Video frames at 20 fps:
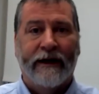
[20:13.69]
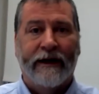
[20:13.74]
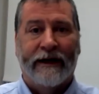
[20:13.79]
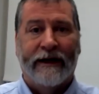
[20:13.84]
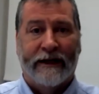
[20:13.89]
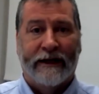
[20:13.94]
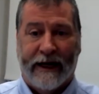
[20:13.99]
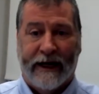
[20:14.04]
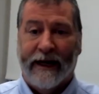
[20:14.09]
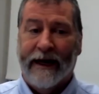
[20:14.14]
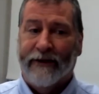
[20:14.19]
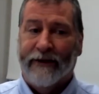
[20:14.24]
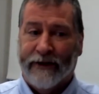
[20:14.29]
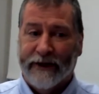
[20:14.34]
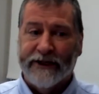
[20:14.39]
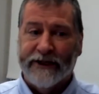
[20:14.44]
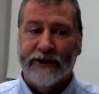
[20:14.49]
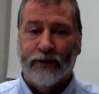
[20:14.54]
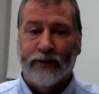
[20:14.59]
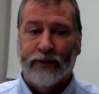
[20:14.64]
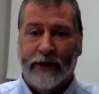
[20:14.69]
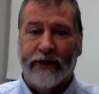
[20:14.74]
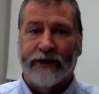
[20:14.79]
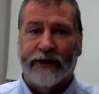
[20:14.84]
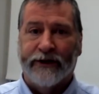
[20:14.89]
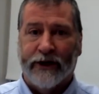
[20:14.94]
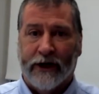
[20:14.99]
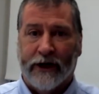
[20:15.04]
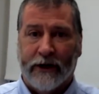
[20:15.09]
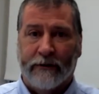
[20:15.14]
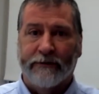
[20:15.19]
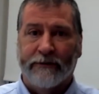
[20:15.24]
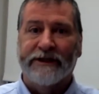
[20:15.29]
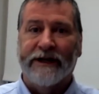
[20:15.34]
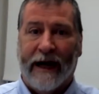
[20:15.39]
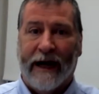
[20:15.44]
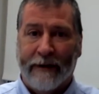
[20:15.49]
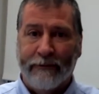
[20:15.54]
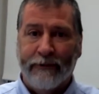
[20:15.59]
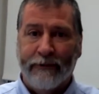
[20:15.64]
and say hey this is one of the terms
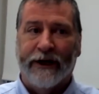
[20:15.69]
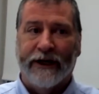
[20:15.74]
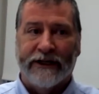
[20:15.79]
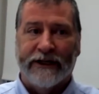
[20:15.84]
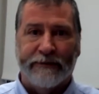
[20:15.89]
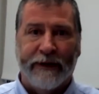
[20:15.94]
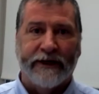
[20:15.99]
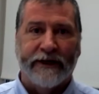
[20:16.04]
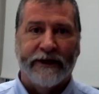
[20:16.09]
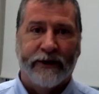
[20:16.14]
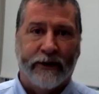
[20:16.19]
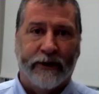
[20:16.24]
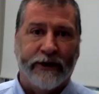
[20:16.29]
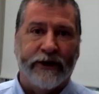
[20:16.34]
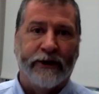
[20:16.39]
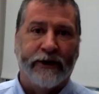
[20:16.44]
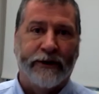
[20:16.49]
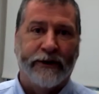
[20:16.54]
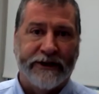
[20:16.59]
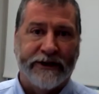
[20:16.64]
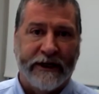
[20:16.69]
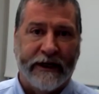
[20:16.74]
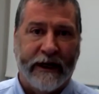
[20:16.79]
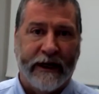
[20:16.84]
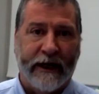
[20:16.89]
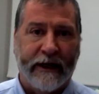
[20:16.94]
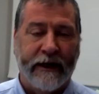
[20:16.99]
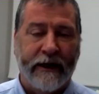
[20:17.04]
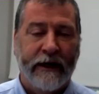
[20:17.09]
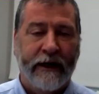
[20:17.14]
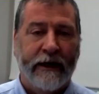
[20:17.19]
i'm going to expect you to use today